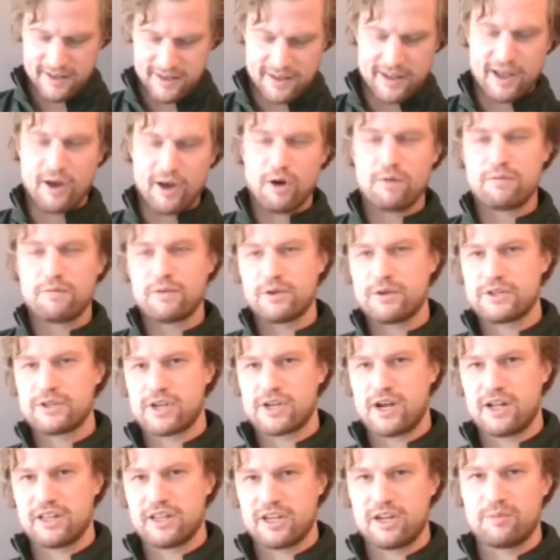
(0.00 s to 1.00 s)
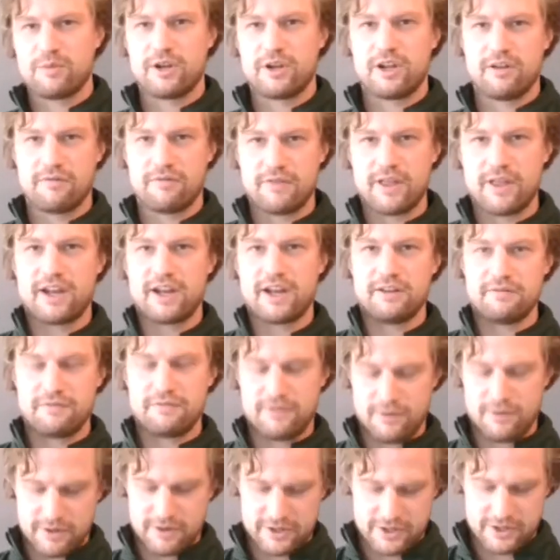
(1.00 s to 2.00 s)
Now, hopefully, you saw a little bit of that
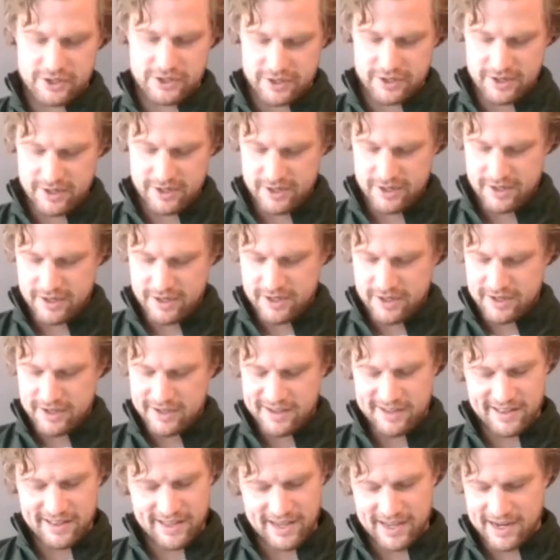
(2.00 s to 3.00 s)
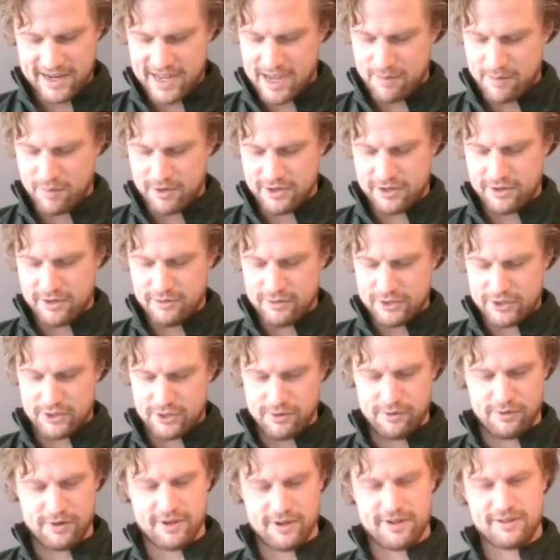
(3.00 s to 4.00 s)
influence. That happened too
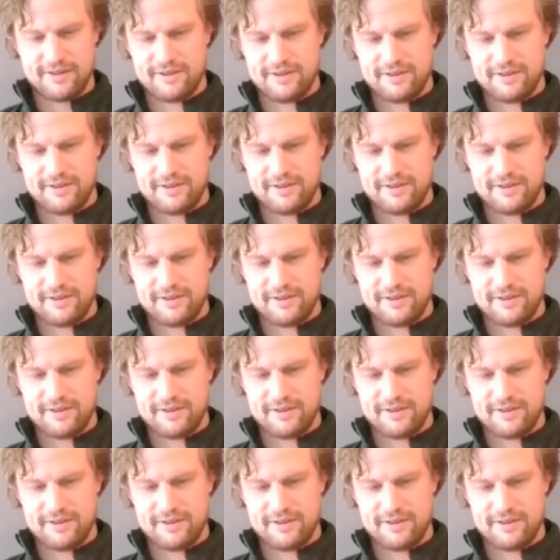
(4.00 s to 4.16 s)
soon.